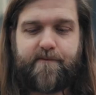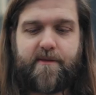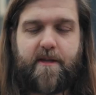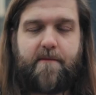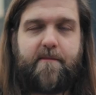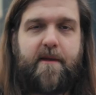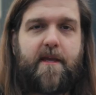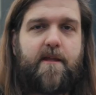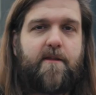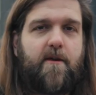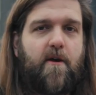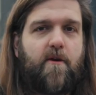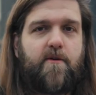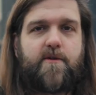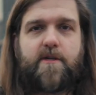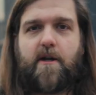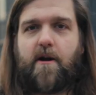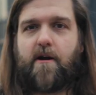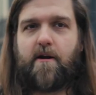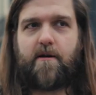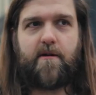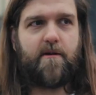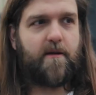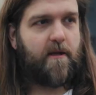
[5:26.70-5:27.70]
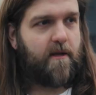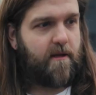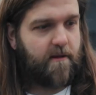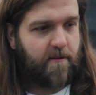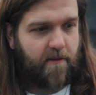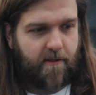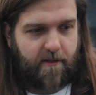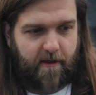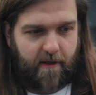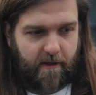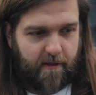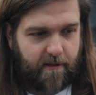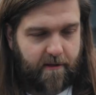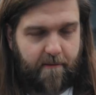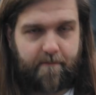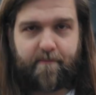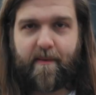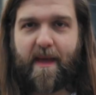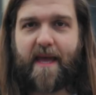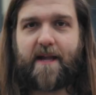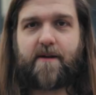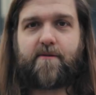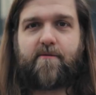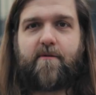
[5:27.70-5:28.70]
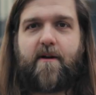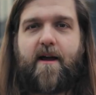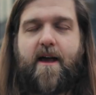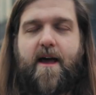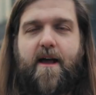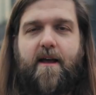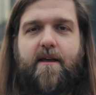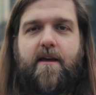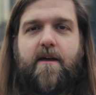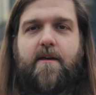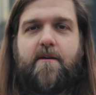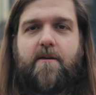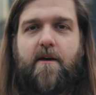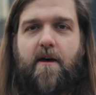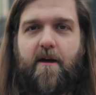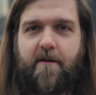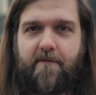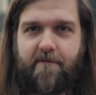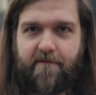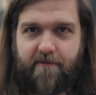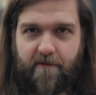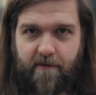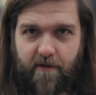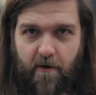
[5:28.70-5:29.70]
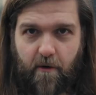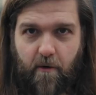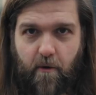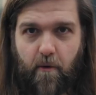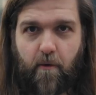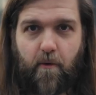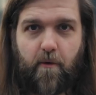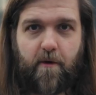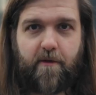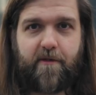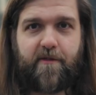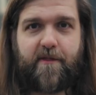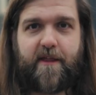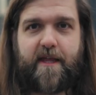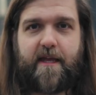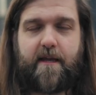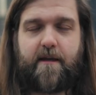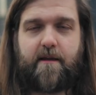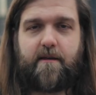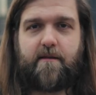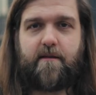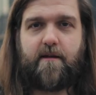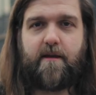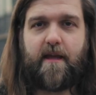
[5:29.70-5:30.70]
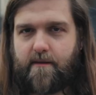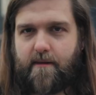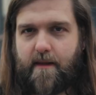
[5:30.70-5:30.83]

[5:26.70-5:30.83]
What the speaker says: To me, those are the bedrock of the whole thing.